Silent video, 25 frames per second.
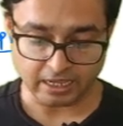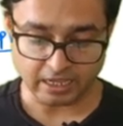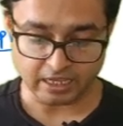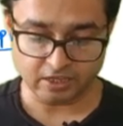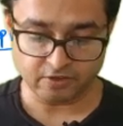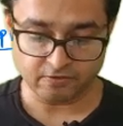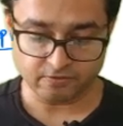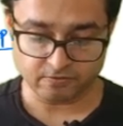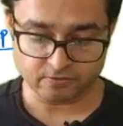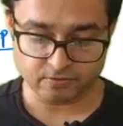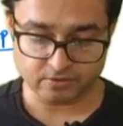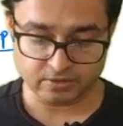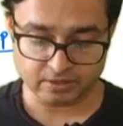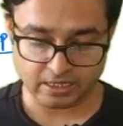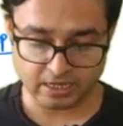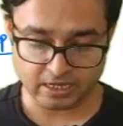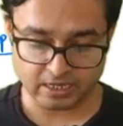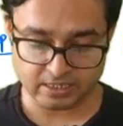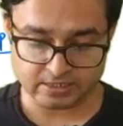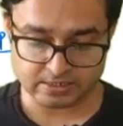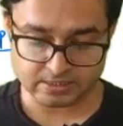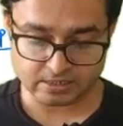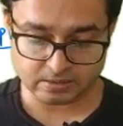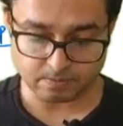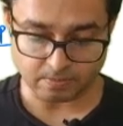If
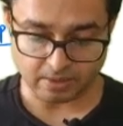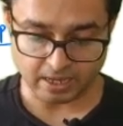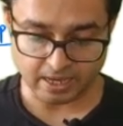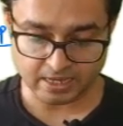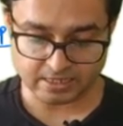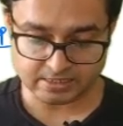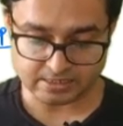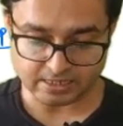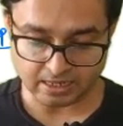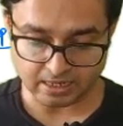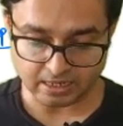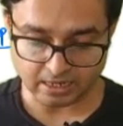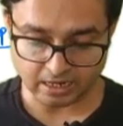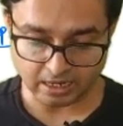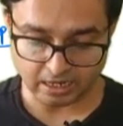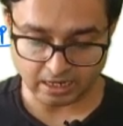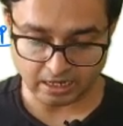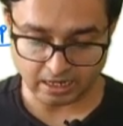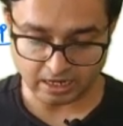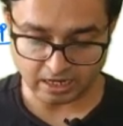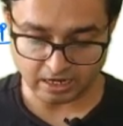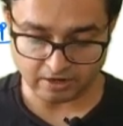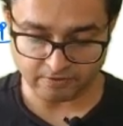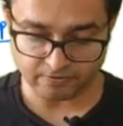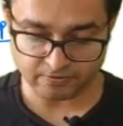these spikes are
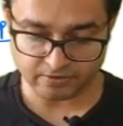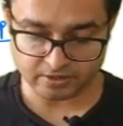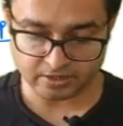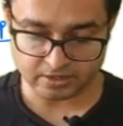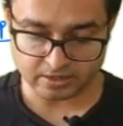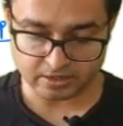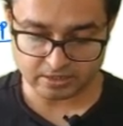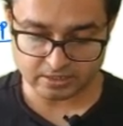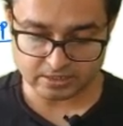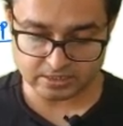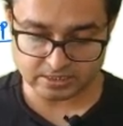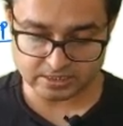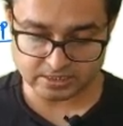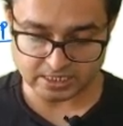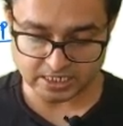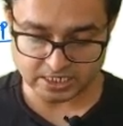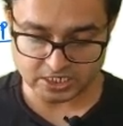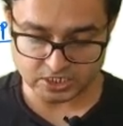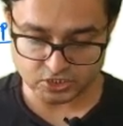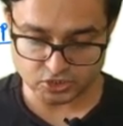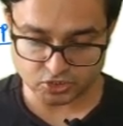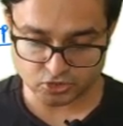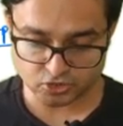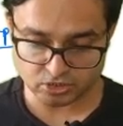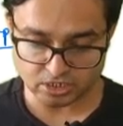left
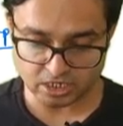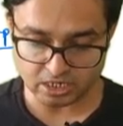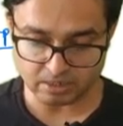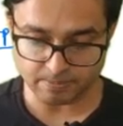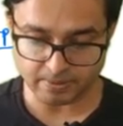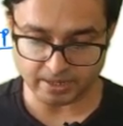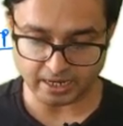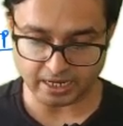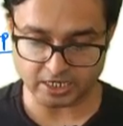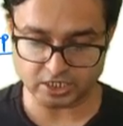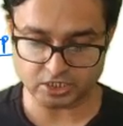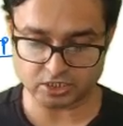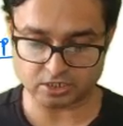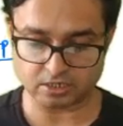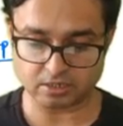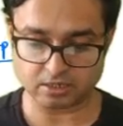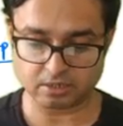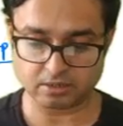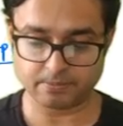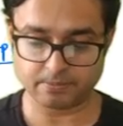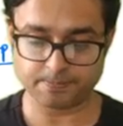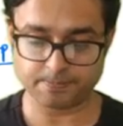central parietal,